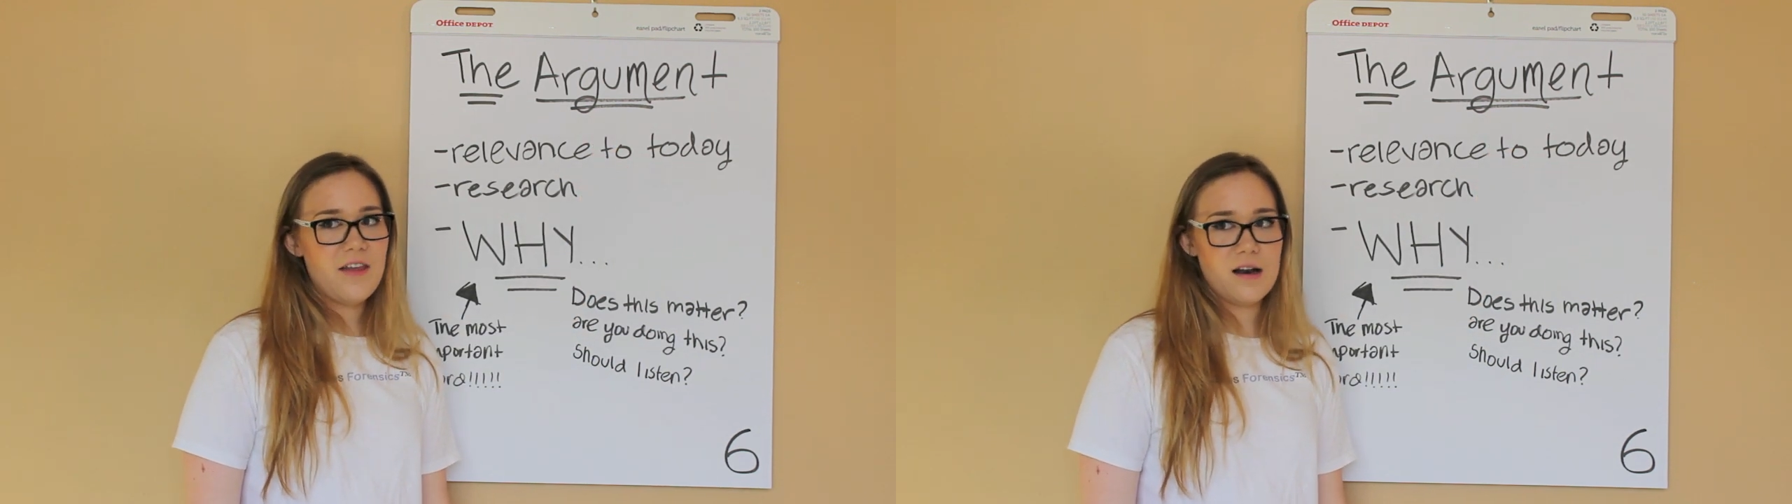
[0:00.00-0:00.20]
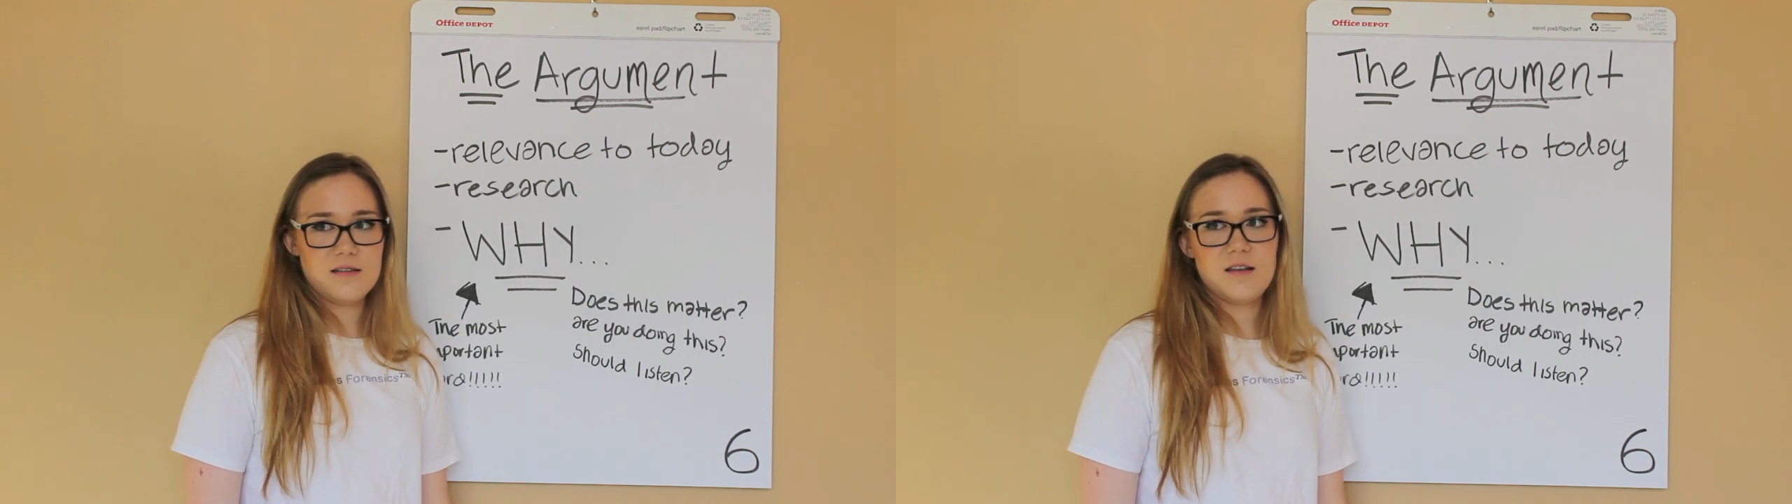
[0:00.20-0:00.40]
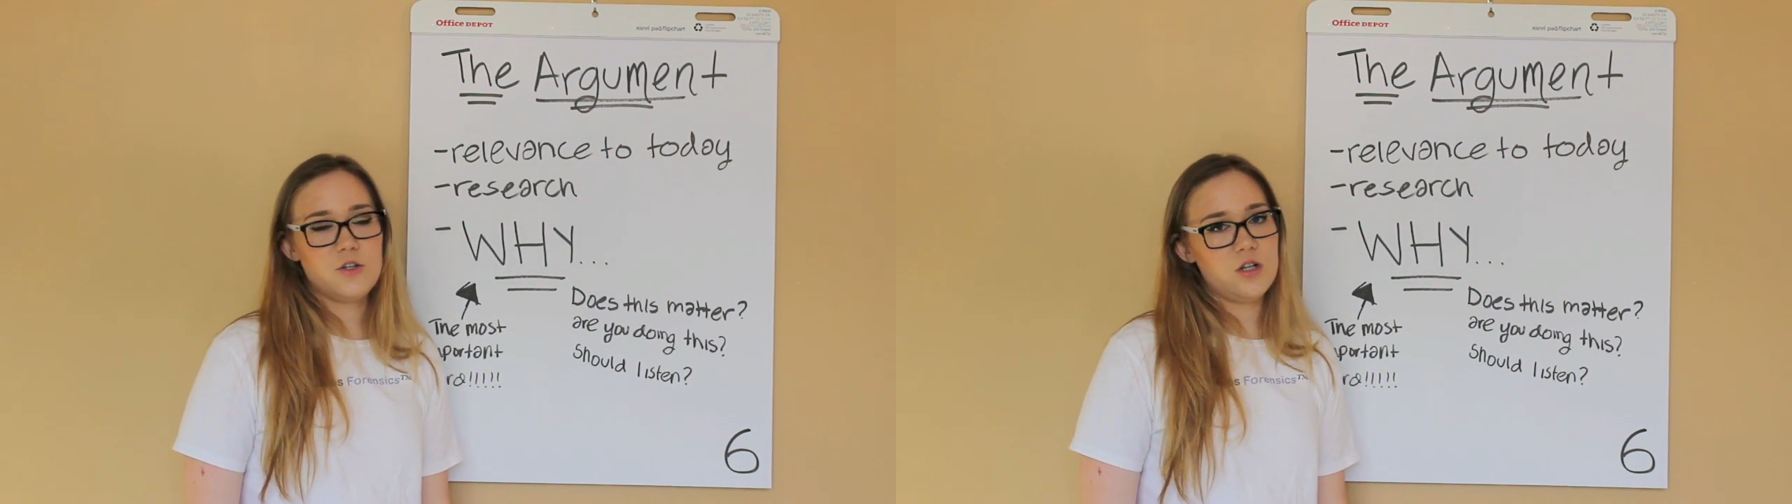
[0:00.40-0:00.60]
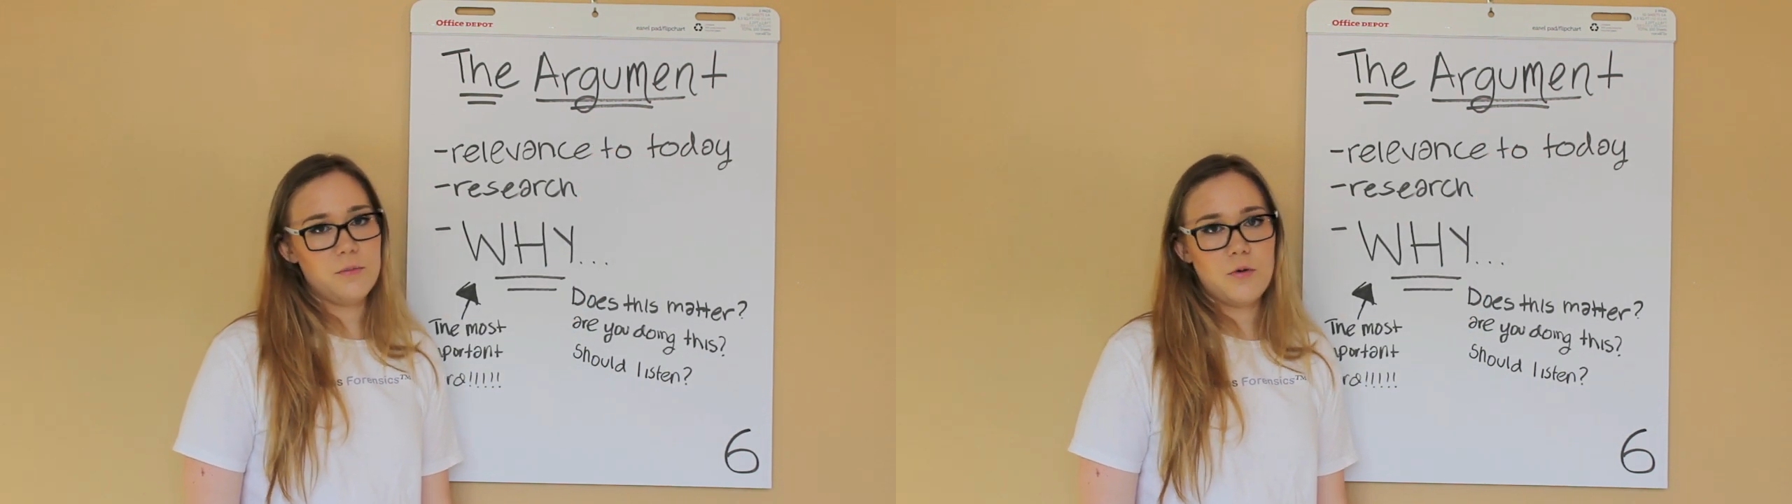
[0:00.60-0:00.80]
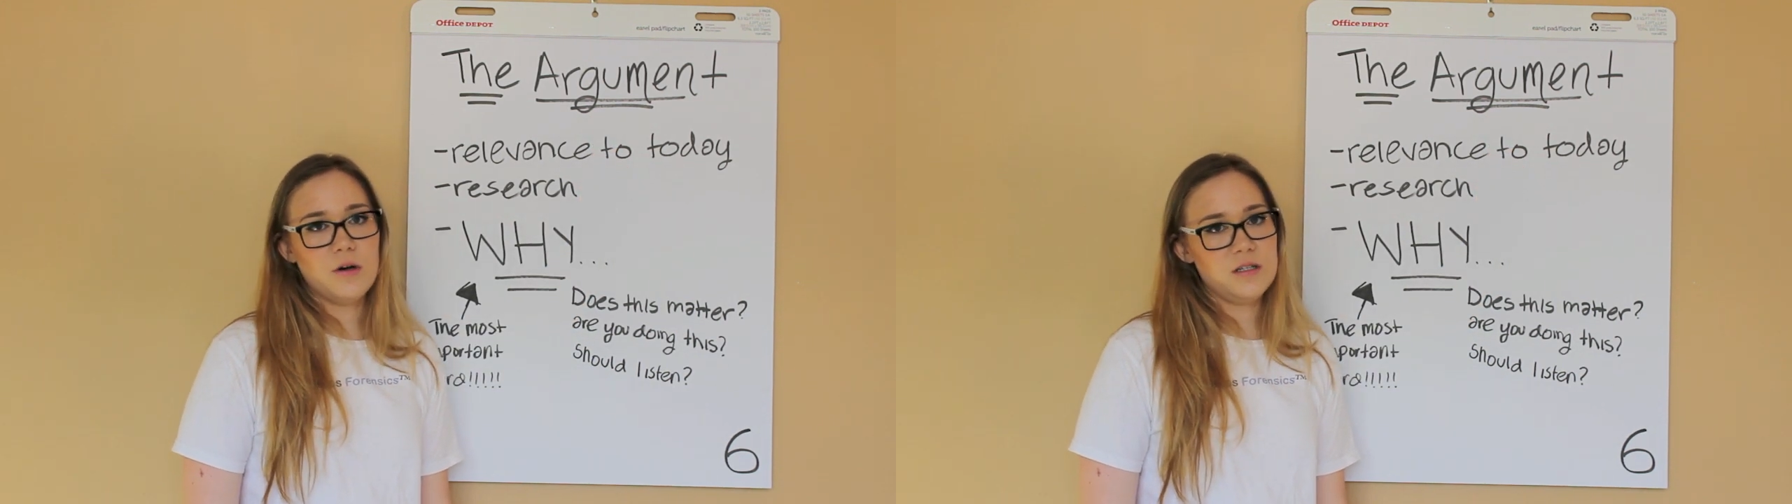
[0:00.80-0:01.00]
That is such an
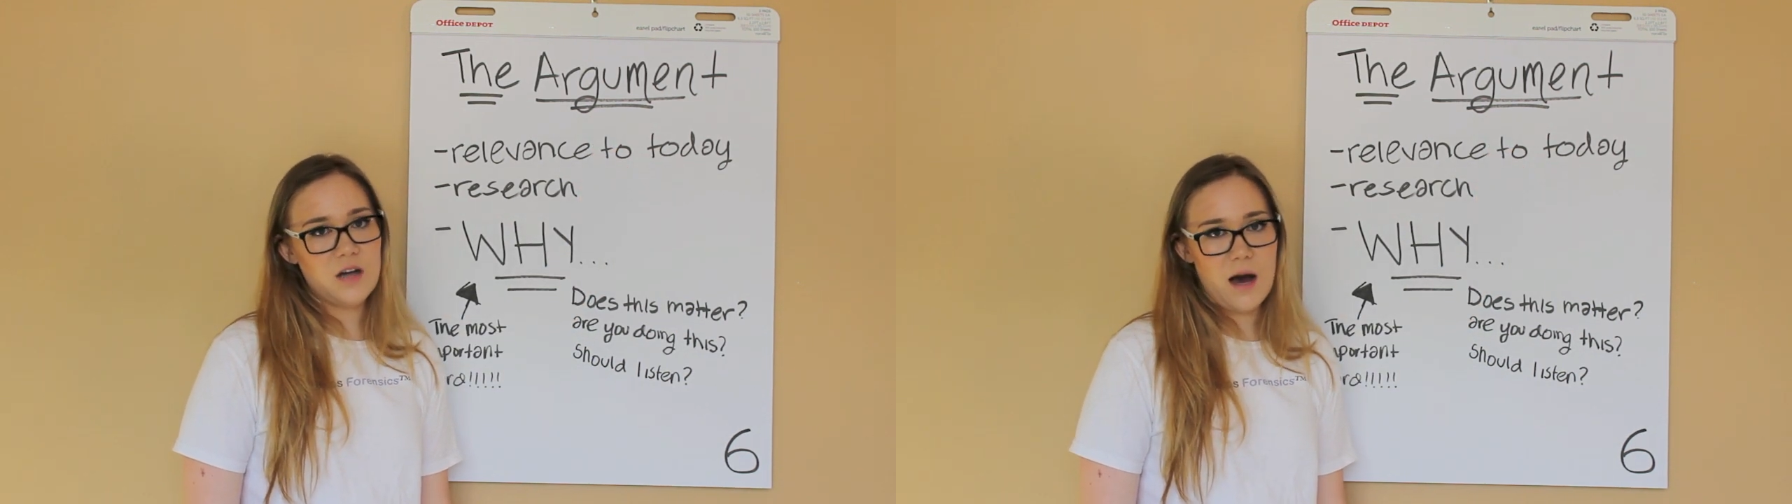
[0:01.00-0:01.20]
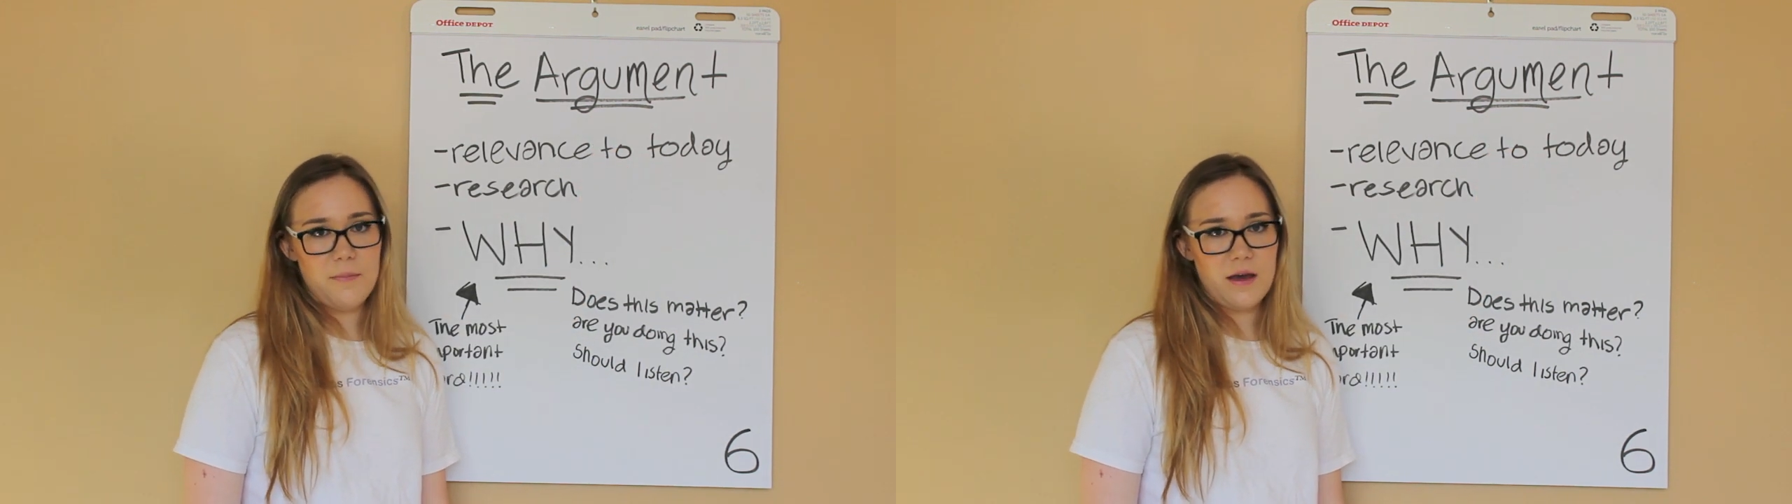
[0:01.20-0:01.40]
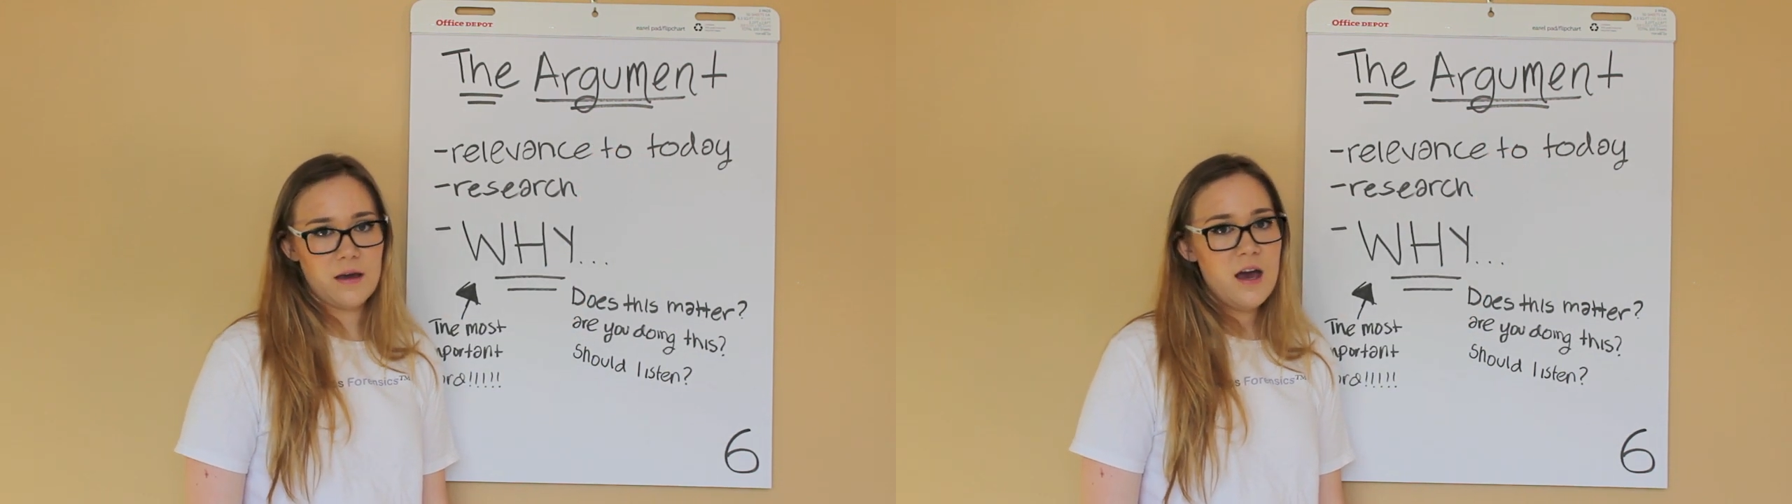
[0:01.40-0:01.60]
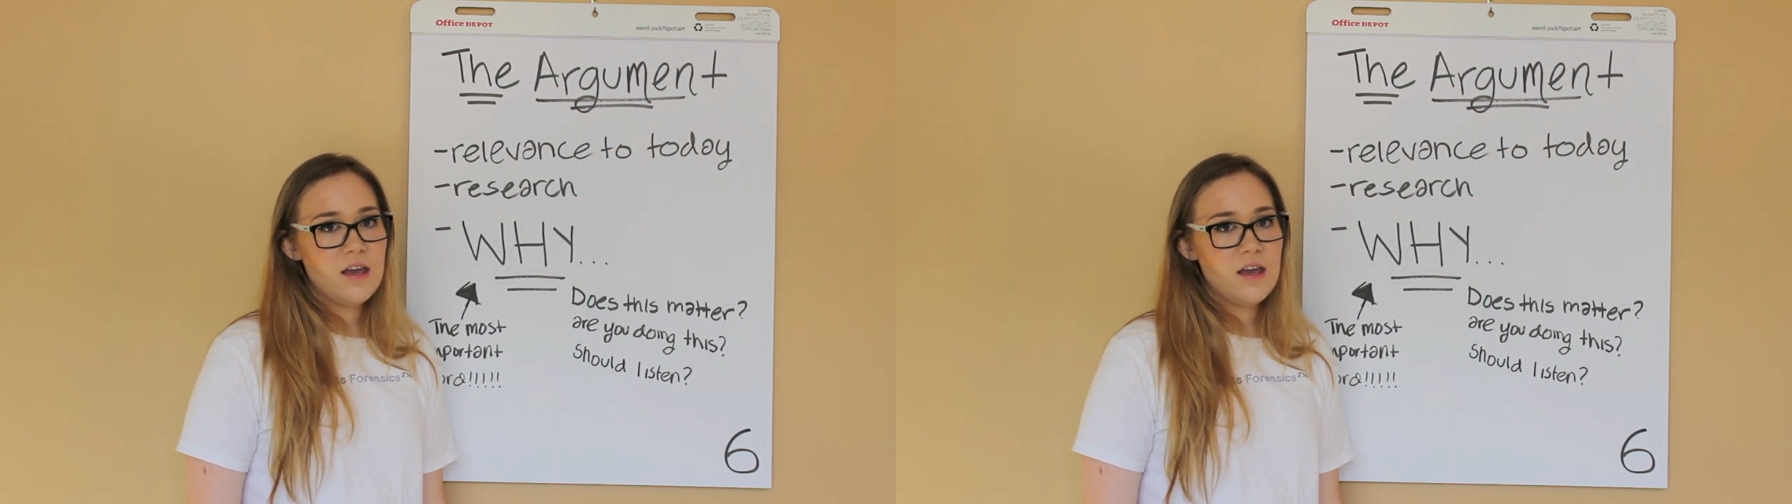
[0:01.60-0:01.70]
important topic.